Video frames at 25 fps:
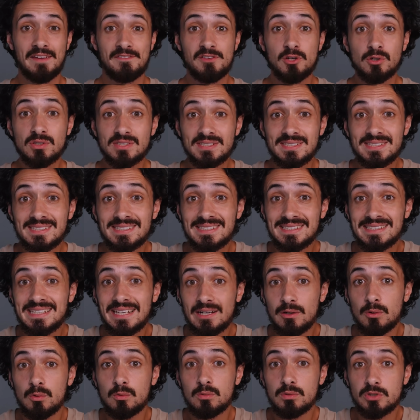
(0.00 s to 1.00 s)
If you're
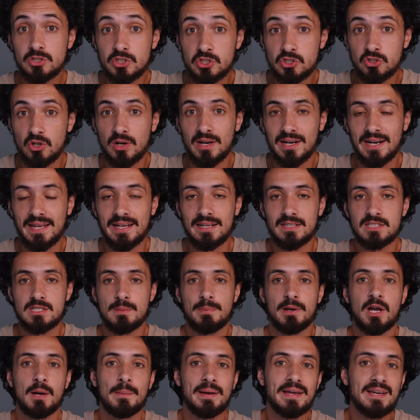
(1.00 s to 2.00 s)
still struggling to
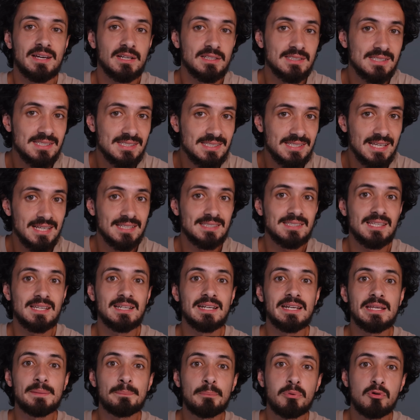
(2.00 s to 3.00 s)
become a
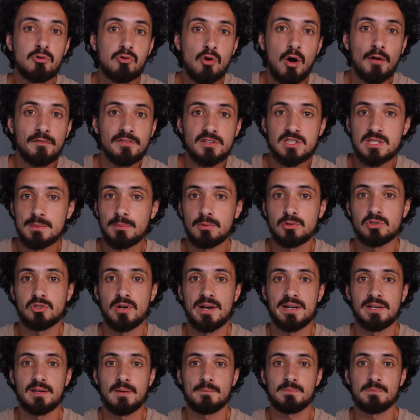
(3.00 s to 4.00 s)
consistently profitable trader